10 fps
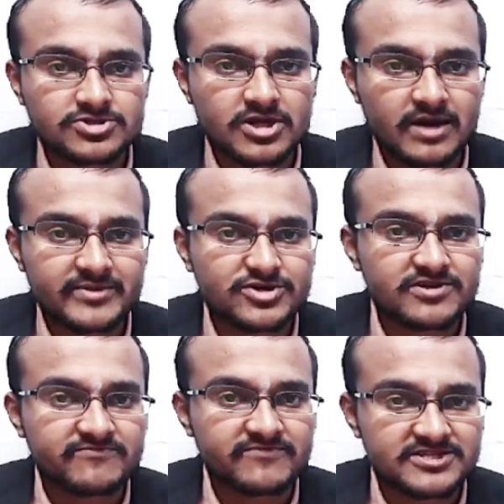So coming
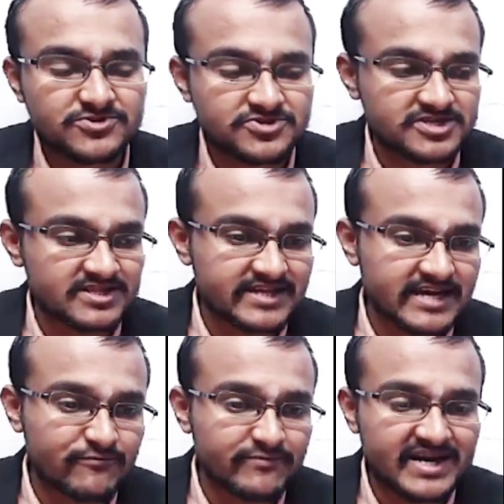to the first question, they
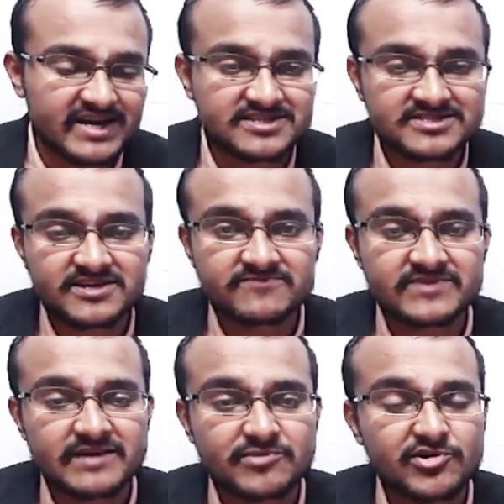have made a
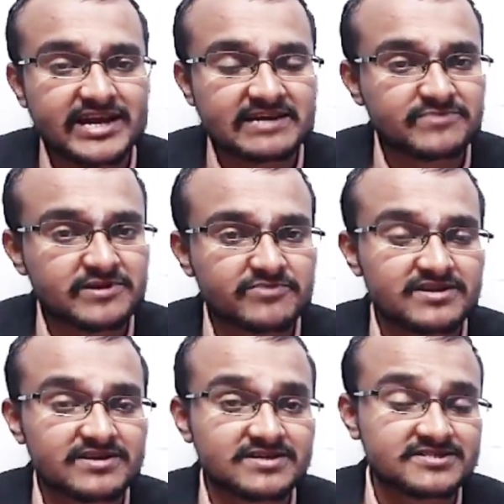survey among young
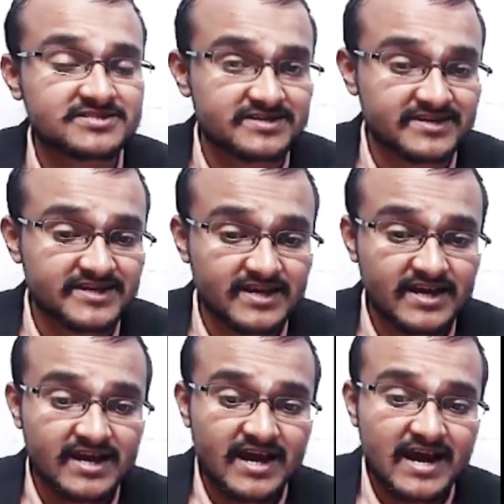people in a city,
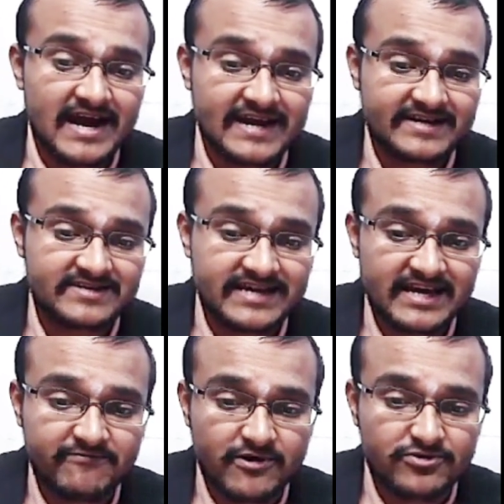and they have
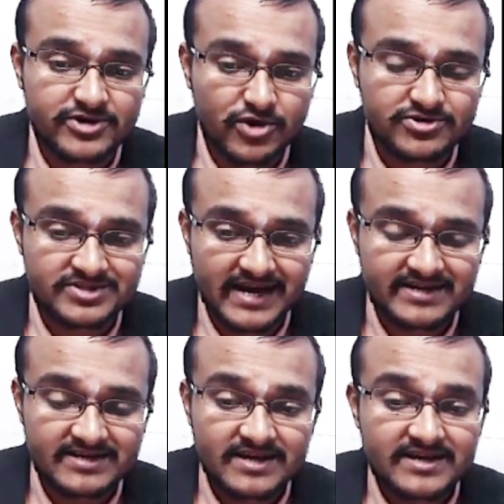found out
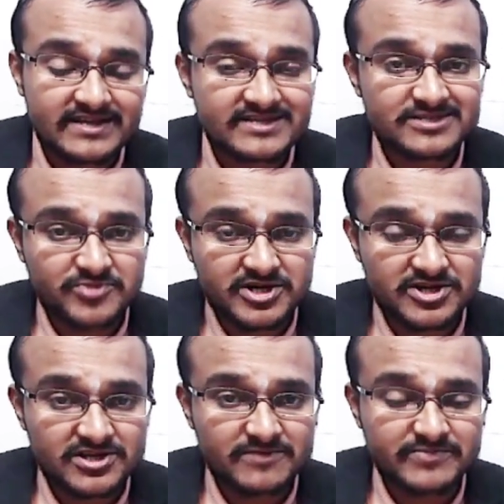that in this
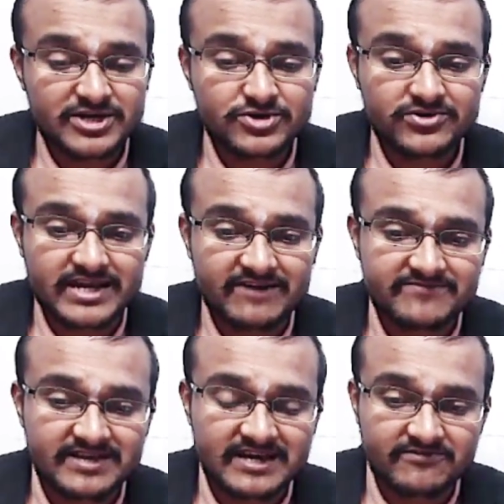particular
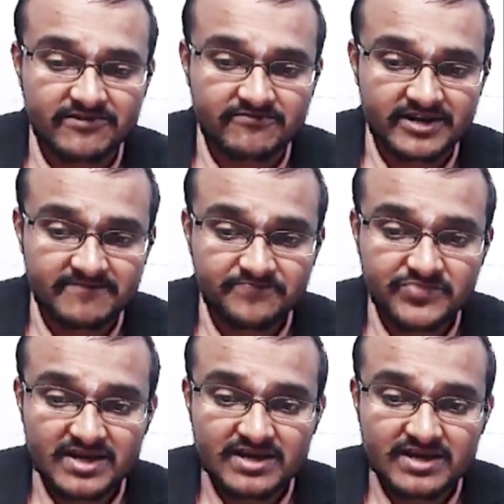pictograph they have given